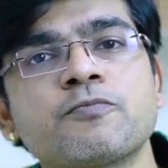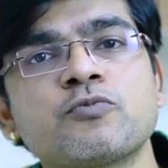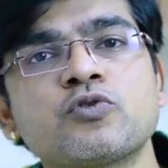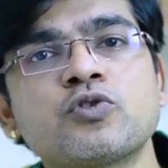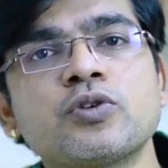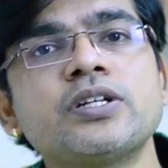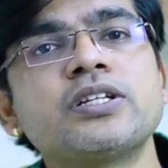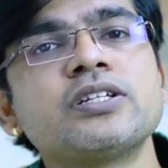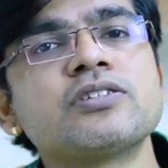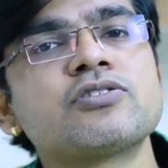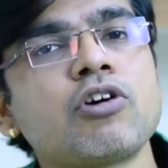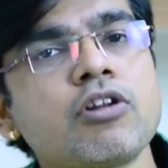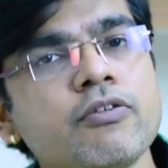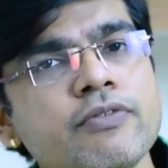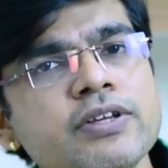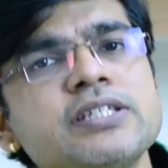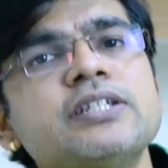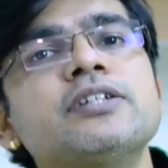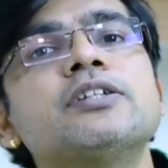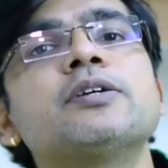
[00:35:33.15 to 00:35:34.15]
So it is
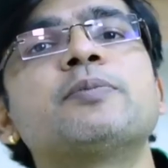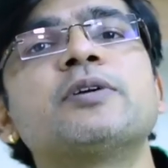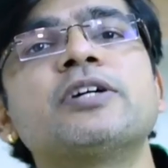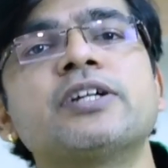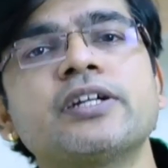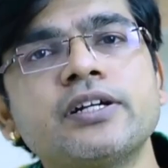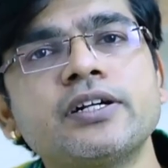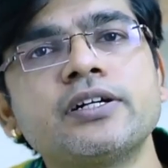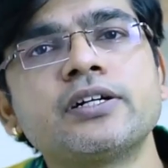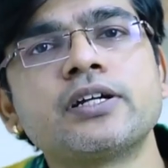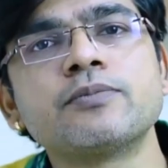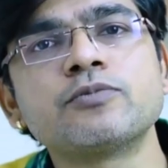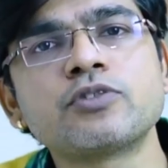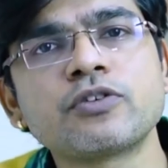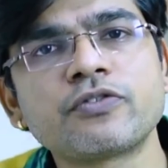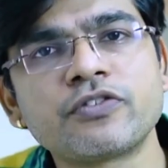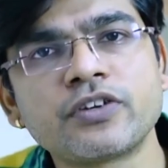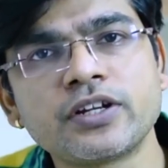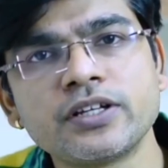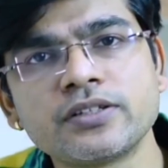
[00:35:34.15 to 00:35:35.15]
always interpreted in terms
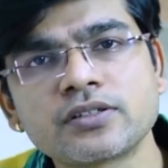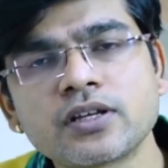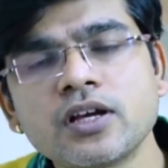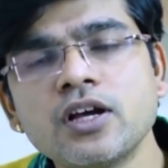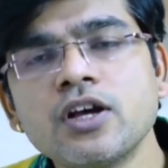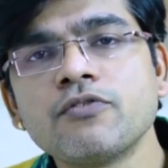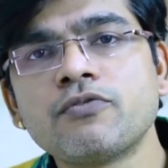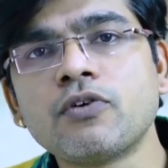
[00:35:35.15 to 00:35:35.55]
of risk.